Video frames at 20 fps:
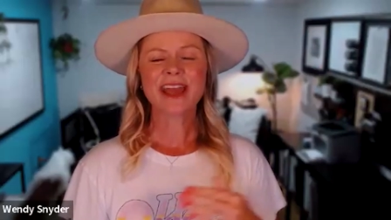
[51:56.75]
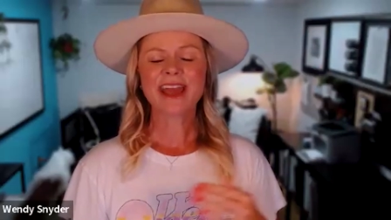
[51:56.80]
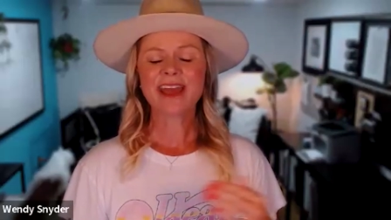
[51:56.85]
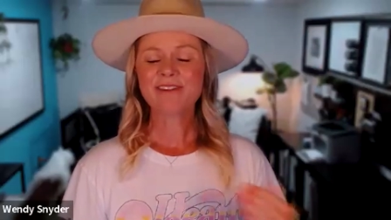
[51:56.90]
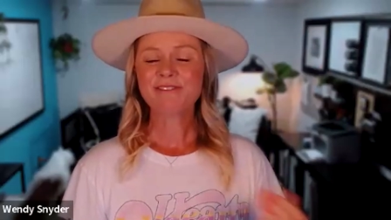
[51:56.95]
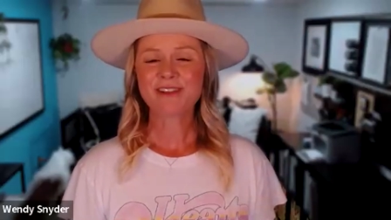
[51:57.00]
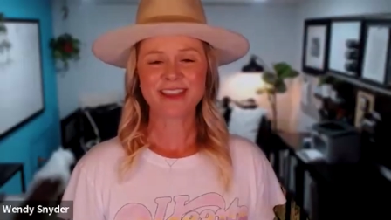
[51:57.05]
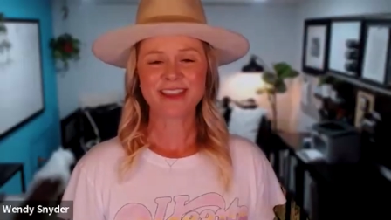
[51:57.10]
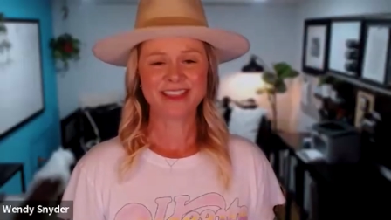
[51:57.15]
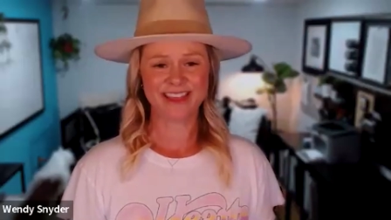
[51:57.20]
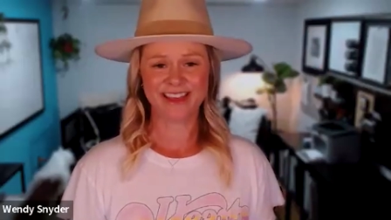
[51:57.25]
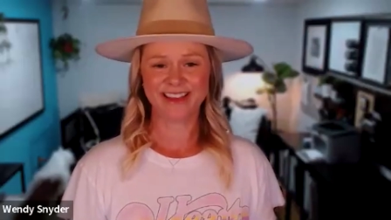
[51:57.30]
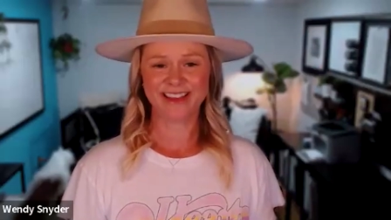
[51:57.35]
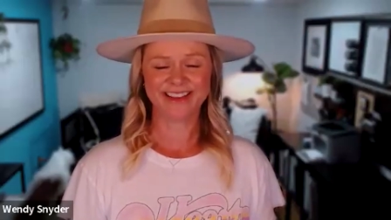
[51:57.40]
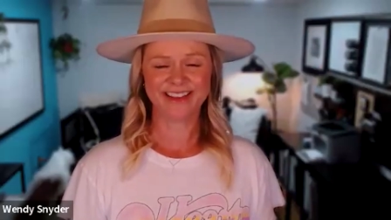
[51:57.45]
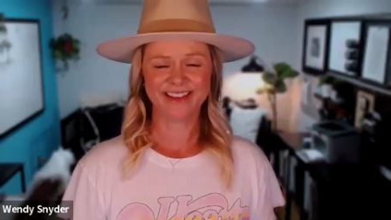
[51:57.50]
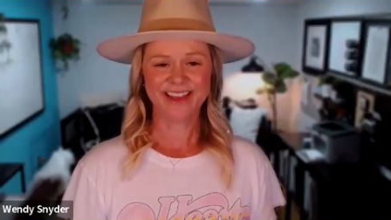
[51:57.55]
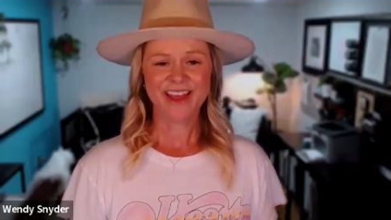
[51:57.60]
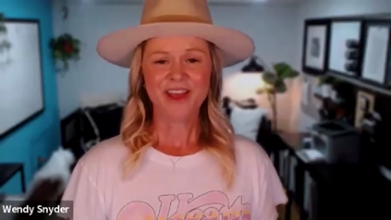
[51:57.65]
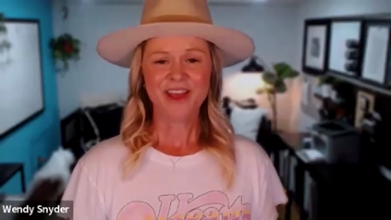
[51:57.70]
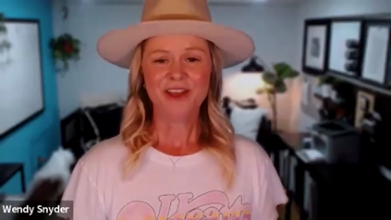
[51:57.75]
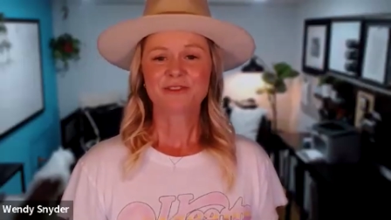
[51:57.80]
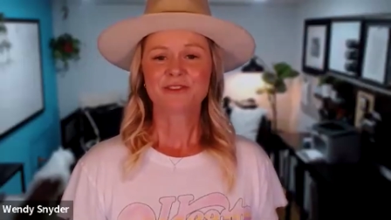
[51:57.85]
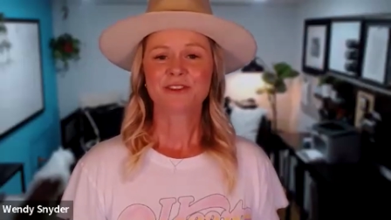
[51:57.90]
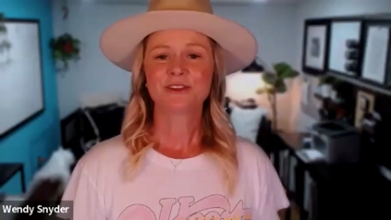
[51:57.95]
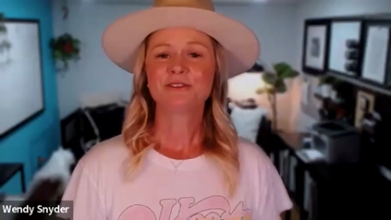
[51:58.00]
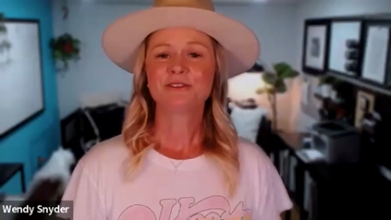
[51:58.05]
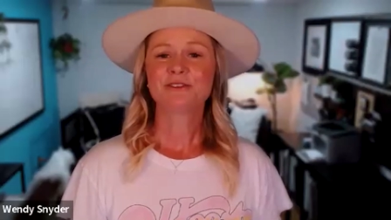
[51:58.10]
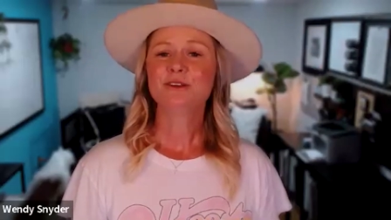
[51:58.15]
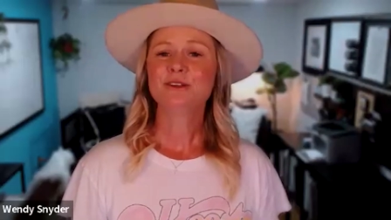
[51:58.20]
everything for
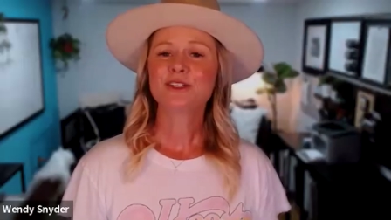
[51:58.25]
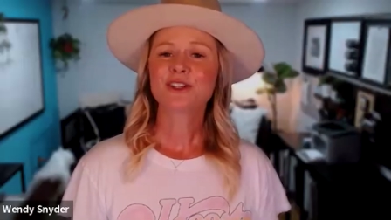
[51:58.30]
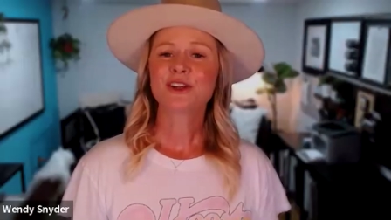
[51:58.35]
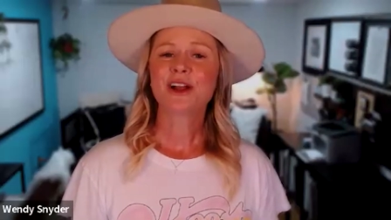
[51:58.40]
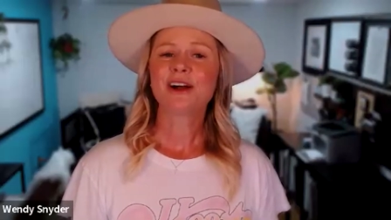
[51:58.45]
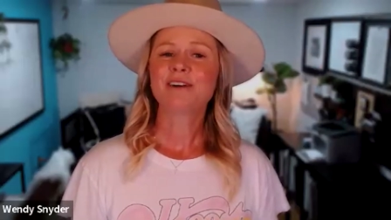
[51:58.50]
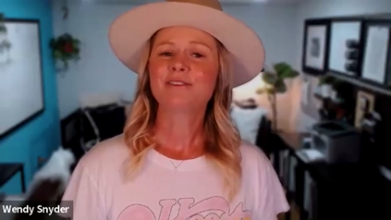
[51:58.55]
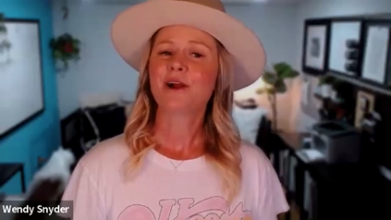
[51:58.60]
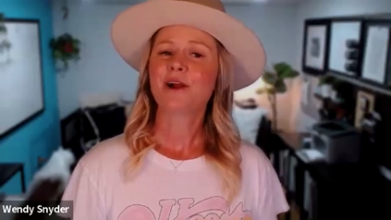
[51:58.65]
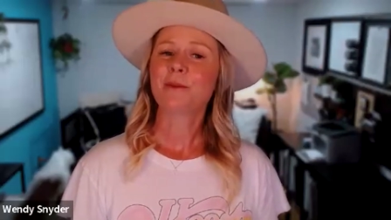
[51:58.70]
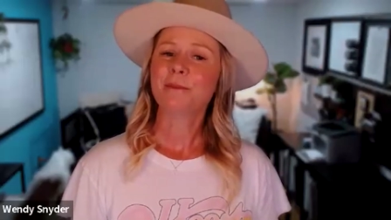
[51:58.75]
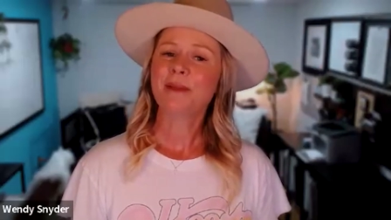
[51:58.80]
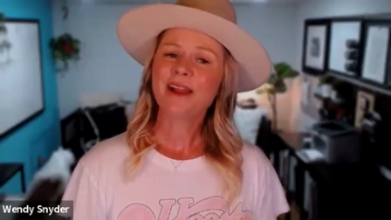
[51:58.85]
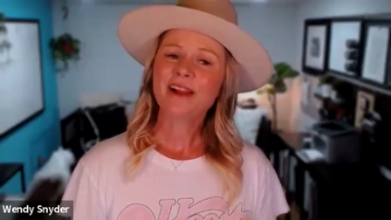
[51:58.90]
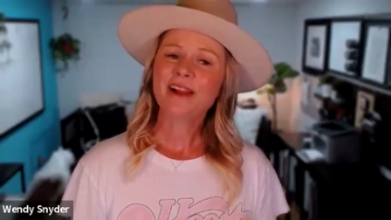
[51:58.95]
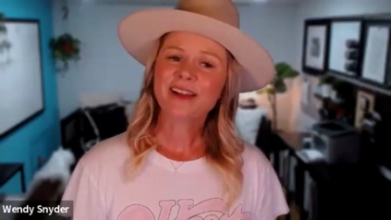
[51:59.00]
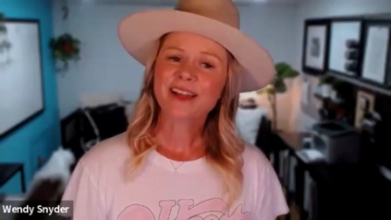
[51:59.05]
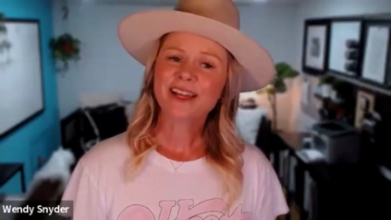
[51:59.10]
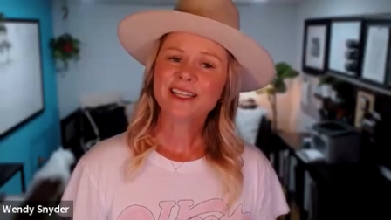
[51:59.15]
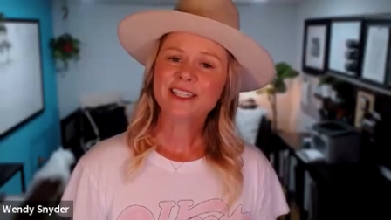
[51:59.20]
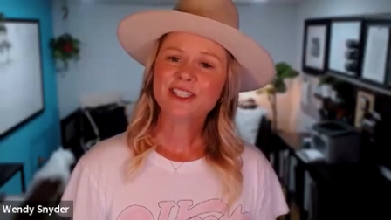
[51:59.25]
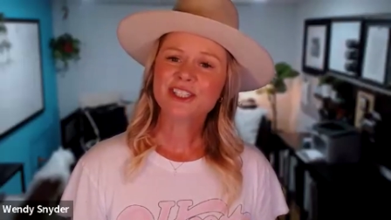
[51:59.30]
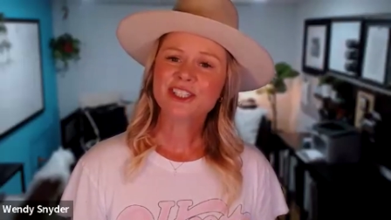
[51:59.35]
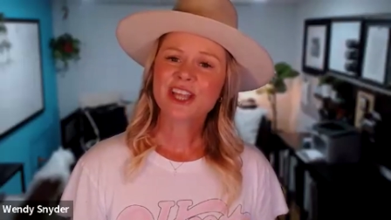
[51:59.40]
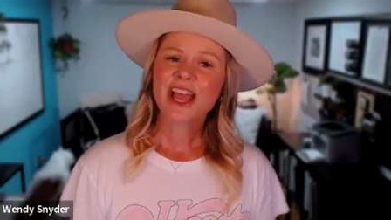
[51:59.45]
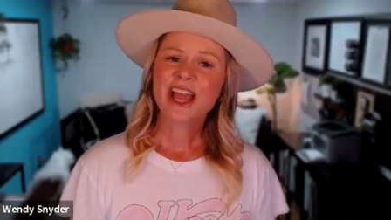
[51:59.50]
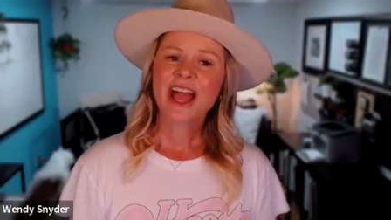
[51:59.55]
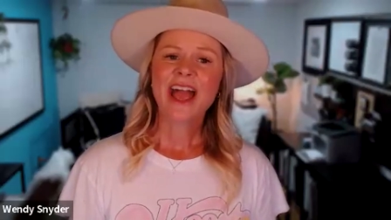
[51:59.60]
the future of our marriage